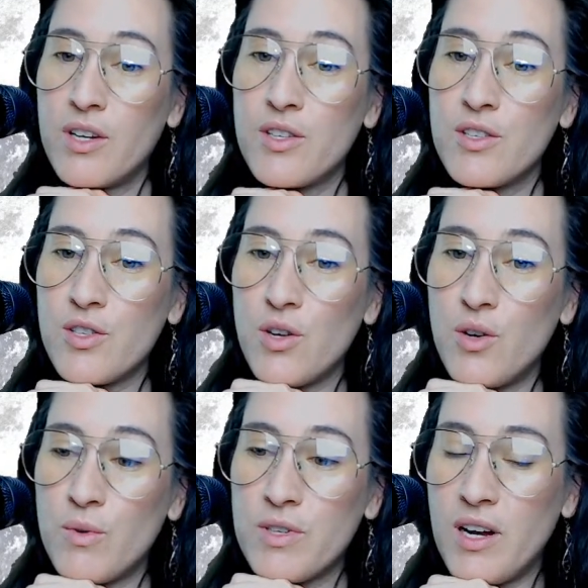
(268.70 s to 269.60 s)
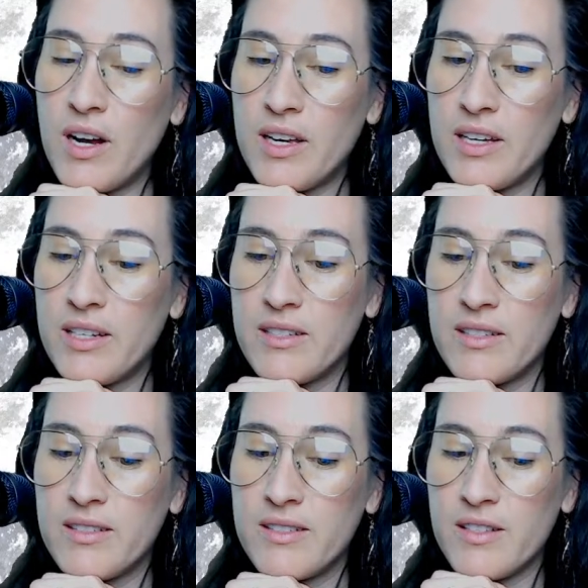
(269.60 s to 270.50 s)
So we're
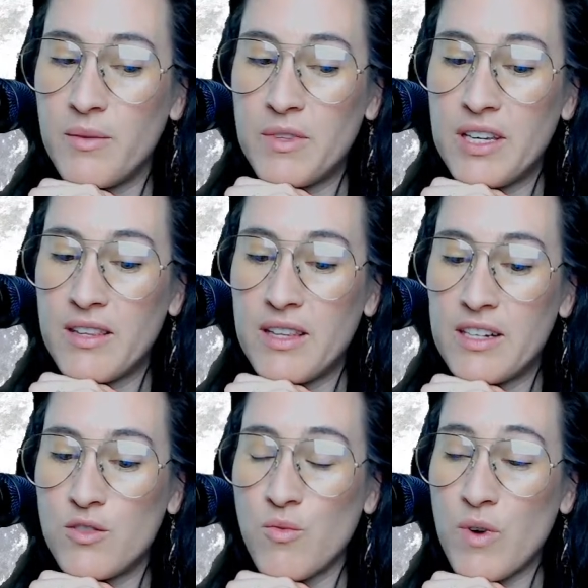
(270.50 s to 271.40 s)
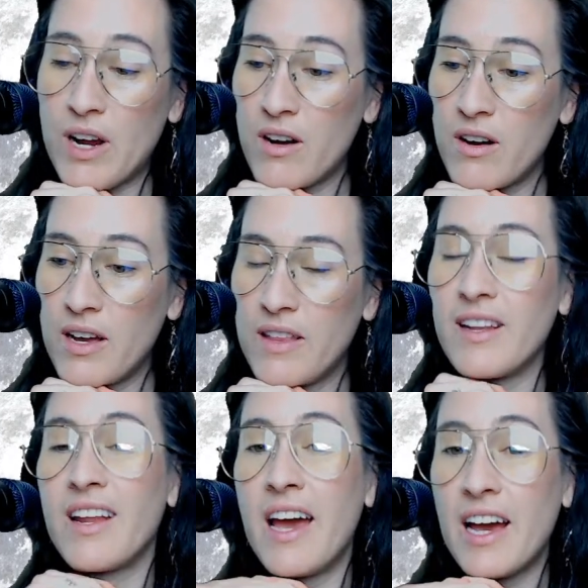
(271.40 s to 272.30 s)
talking something that is rare and
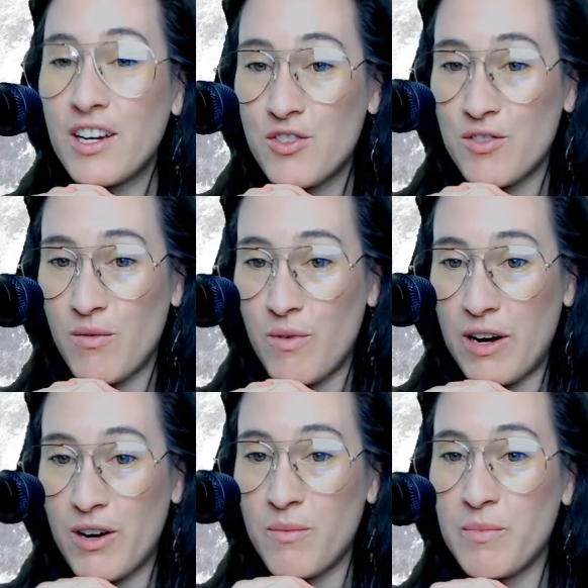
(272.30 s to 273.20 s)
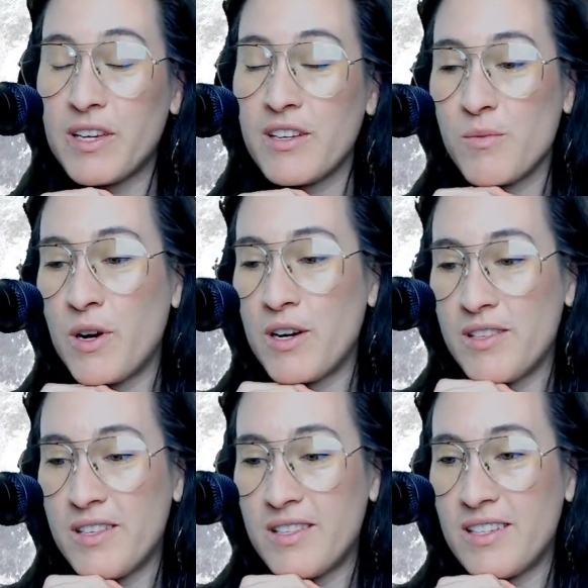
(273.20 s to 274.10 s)
then extra rare because Mars
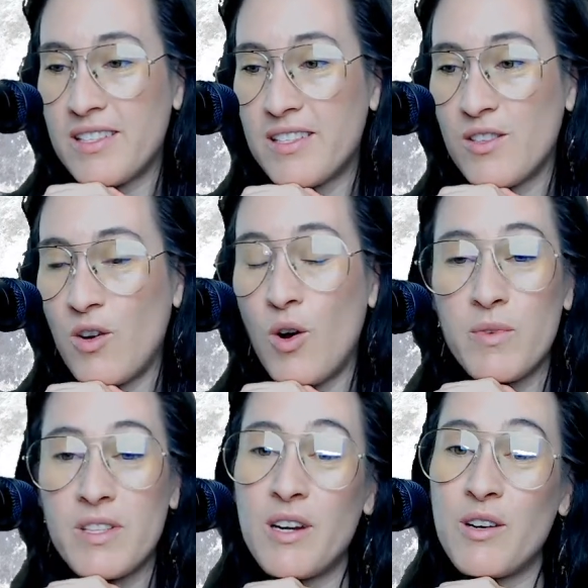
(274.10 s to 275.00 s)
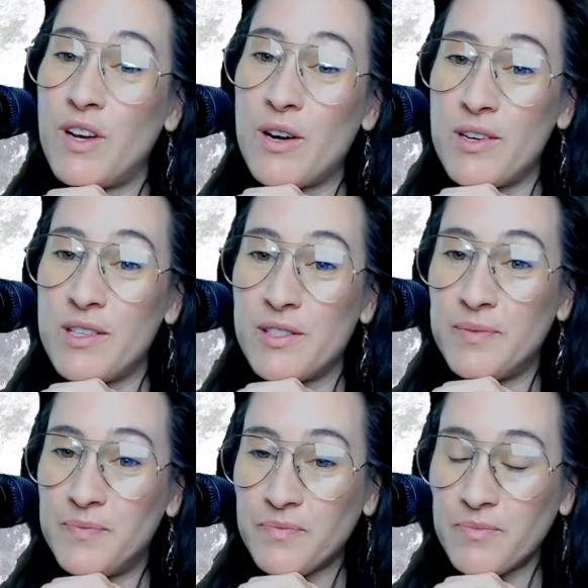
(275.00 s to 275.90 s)
is in its home sign of Aries.
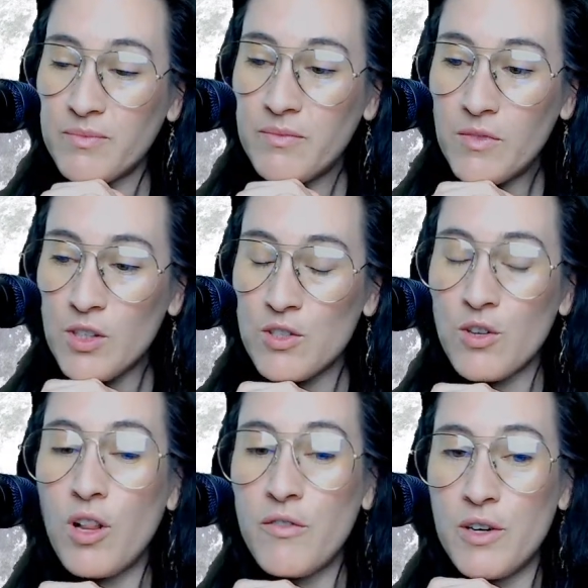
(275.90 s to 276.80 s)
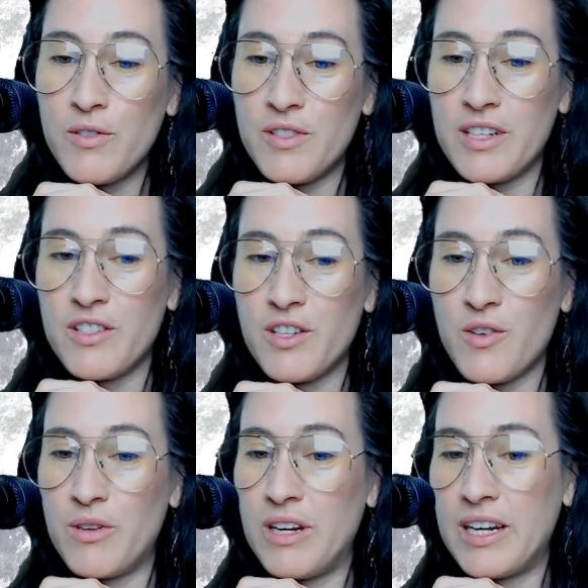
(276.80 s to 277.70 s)
So all of those things are
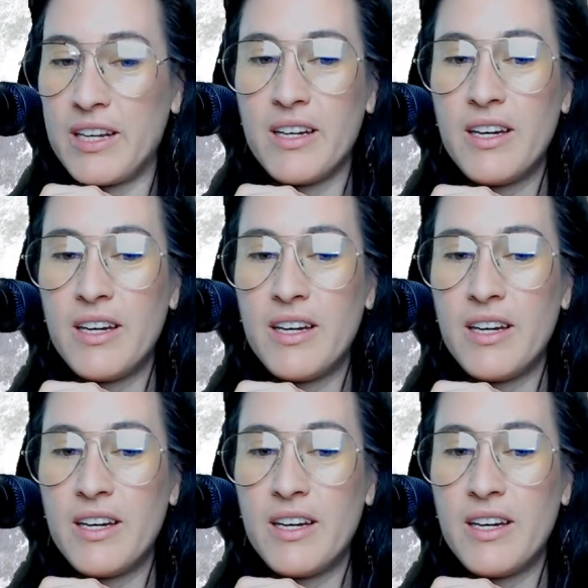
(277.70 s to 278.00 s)
creating